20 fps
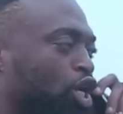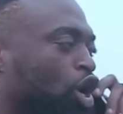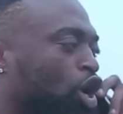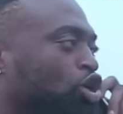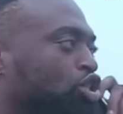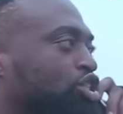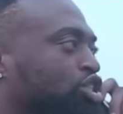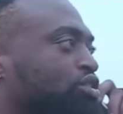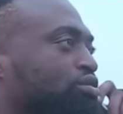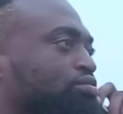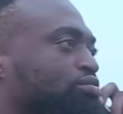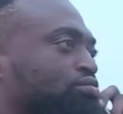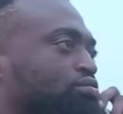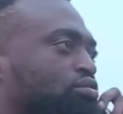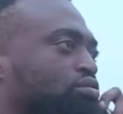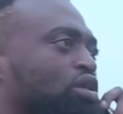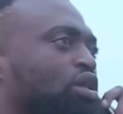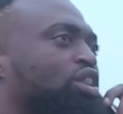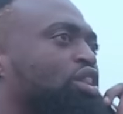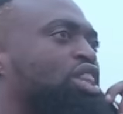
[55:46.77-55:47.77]
Good.
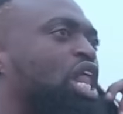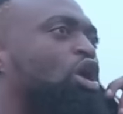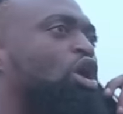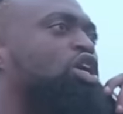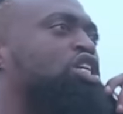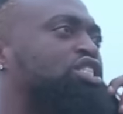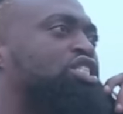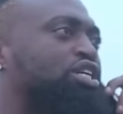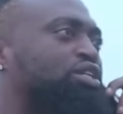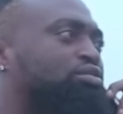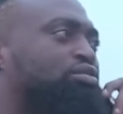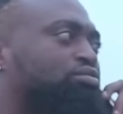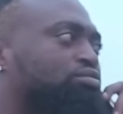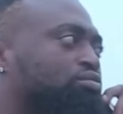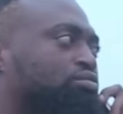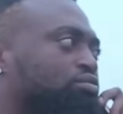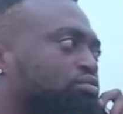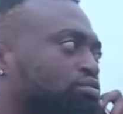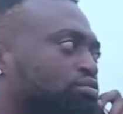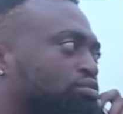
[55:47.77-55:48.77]
Now listen,
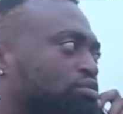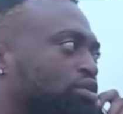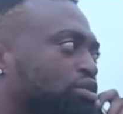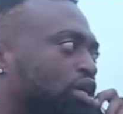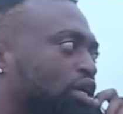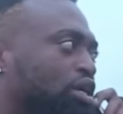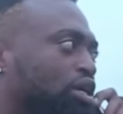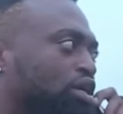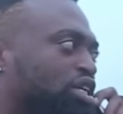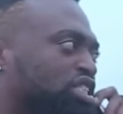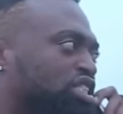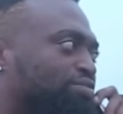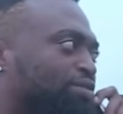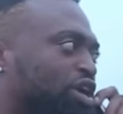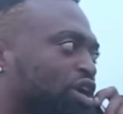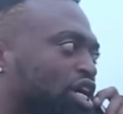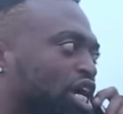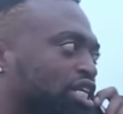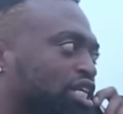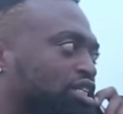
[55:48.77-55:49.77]
is the money
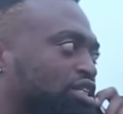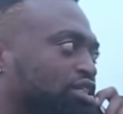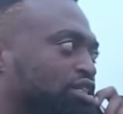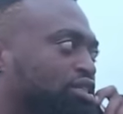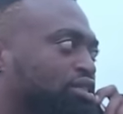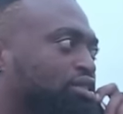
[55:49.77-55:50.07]
ready?